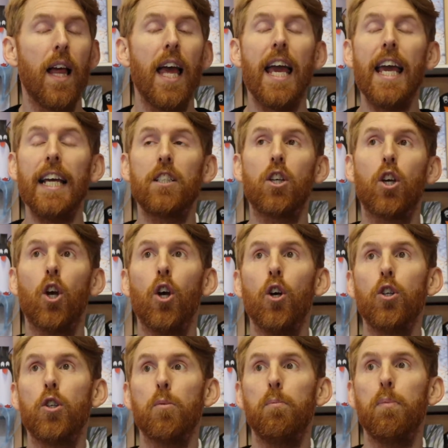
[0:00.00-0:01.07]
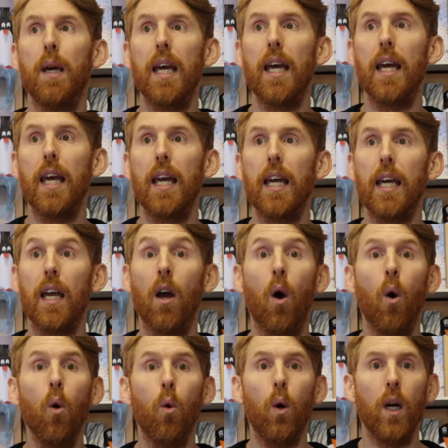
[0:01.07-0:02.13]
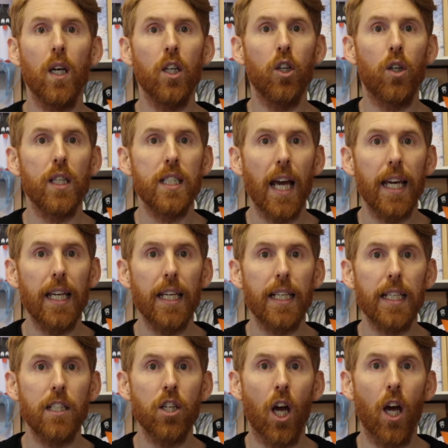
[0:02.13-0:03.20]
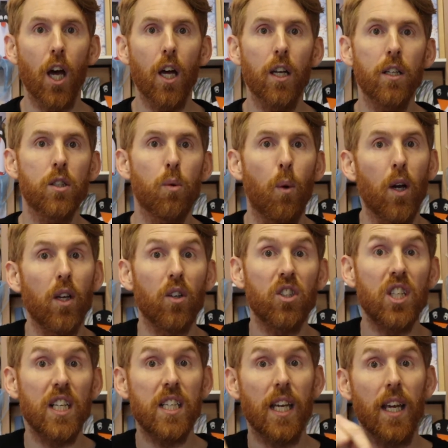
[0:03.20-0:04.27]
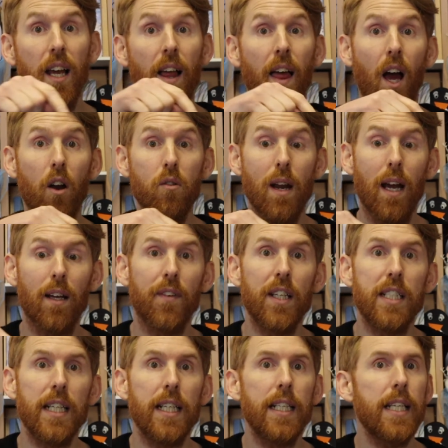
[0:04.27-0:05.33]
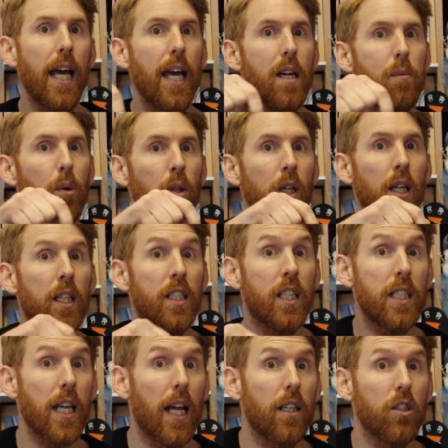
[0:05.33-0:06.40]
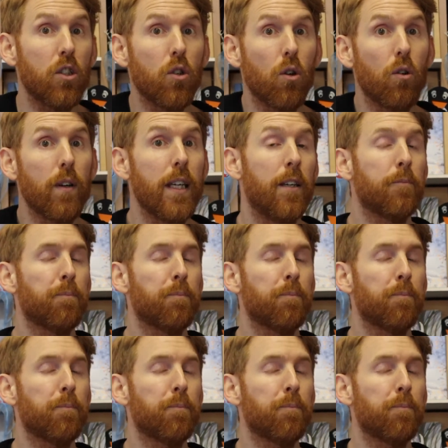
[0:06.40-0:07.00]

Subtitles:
It could be, you could take it in turns while you're sitting around the dinner table to tell a story.